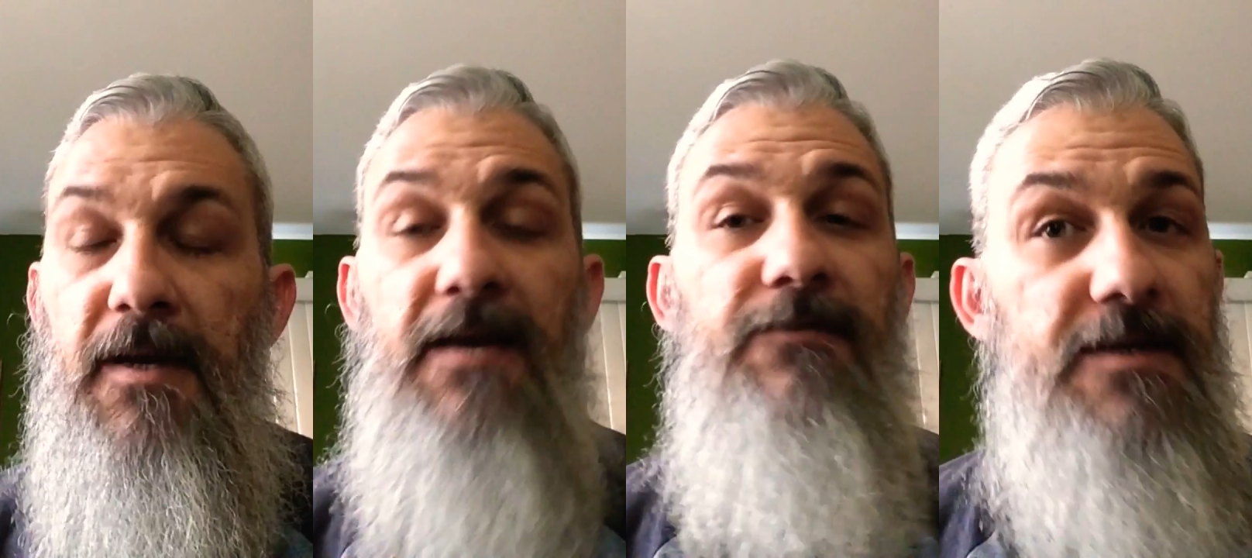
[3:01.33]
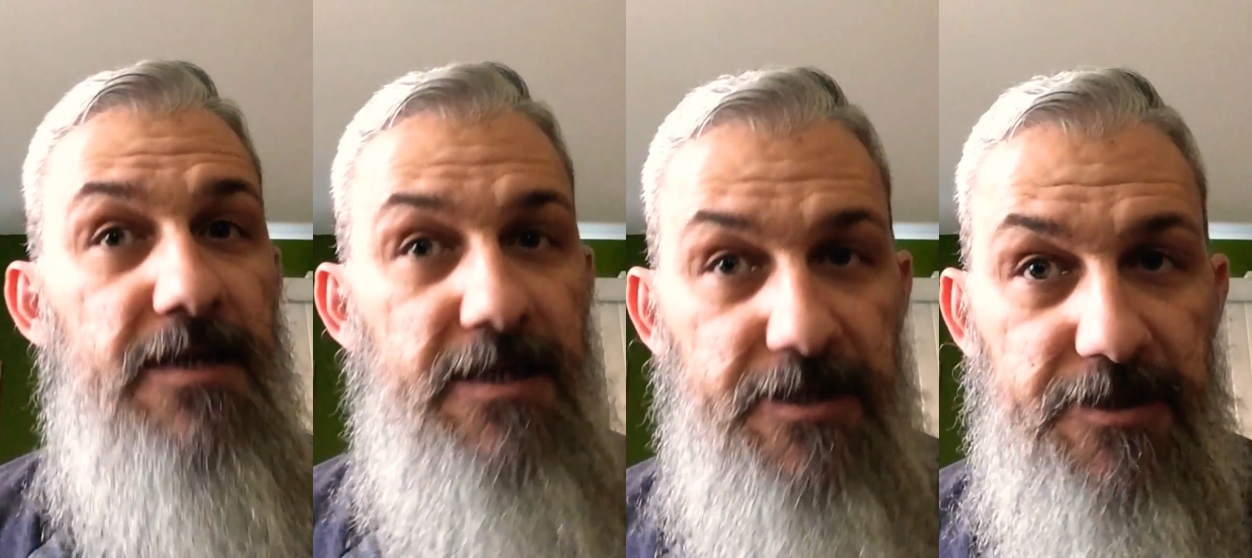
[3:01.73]
even
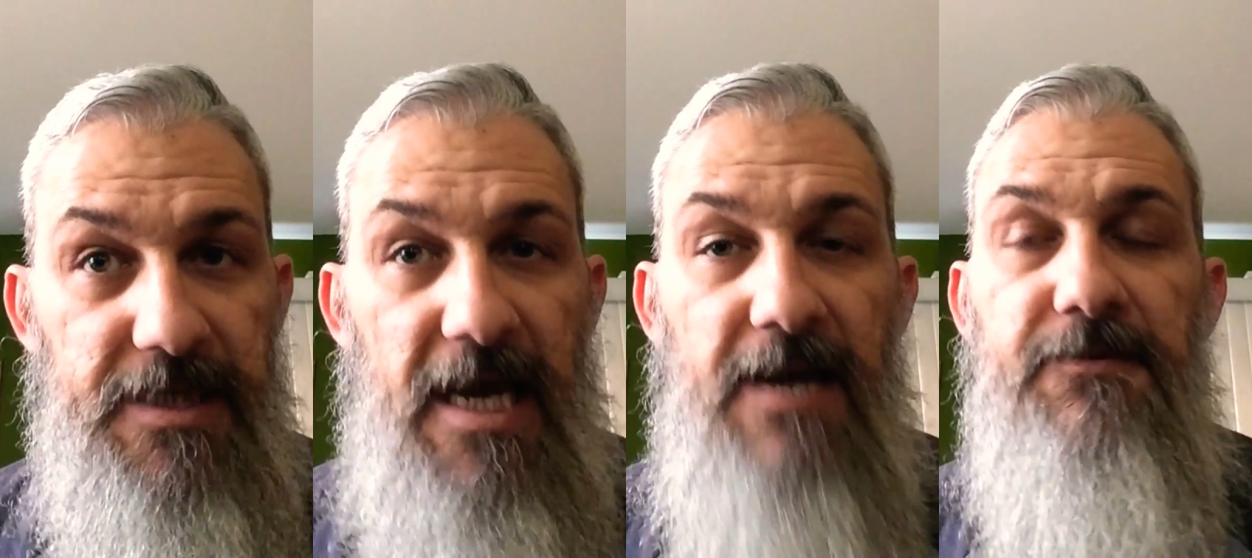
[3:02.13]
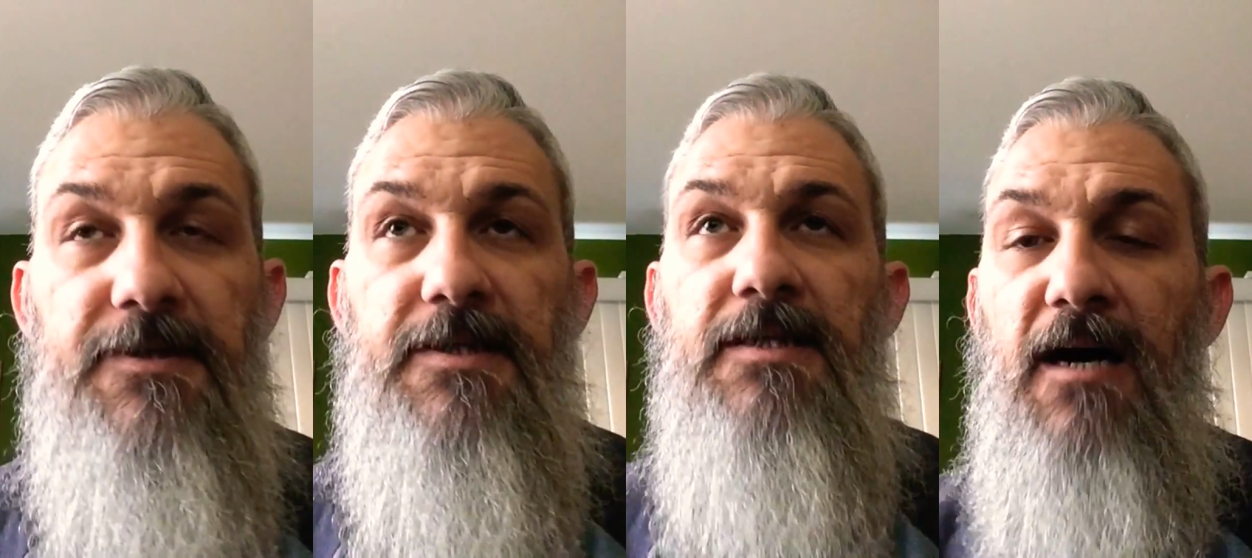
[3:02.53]
10 years
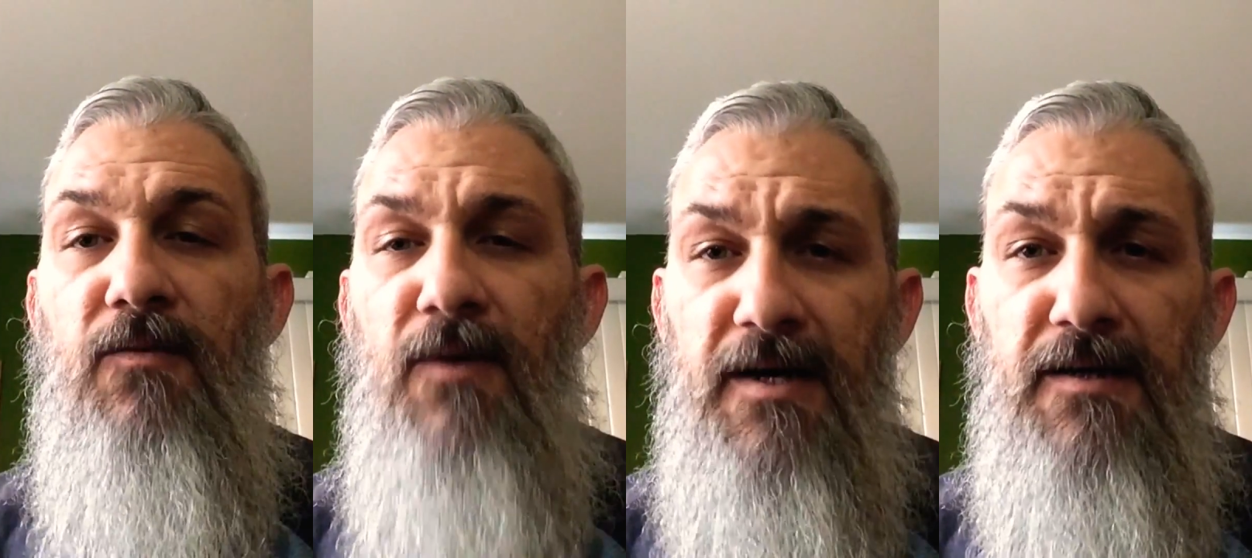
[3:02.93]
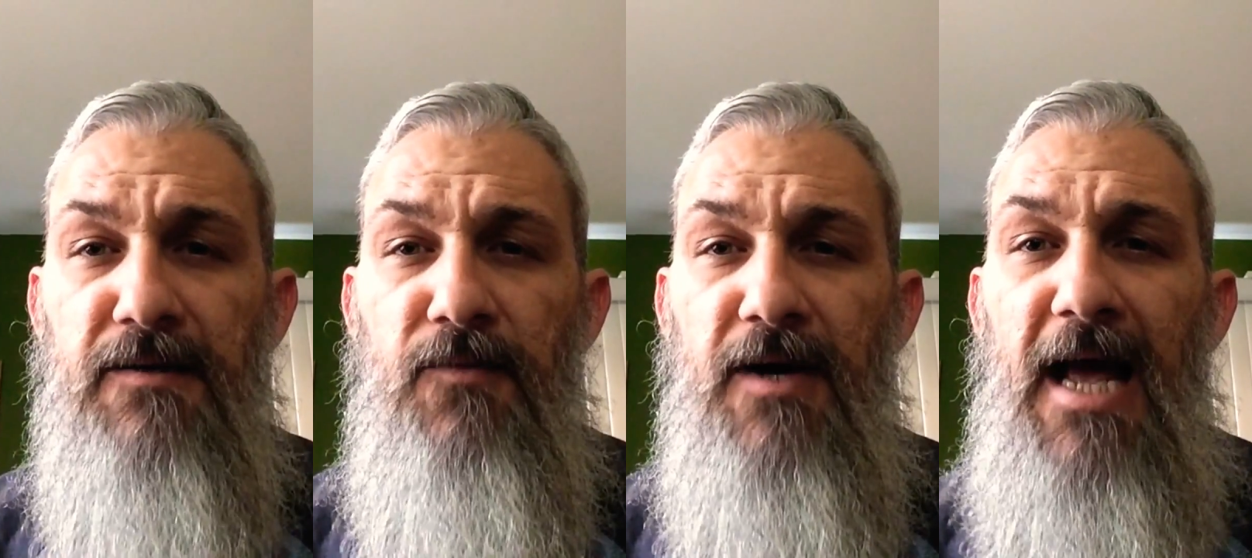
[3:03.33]
after. Now what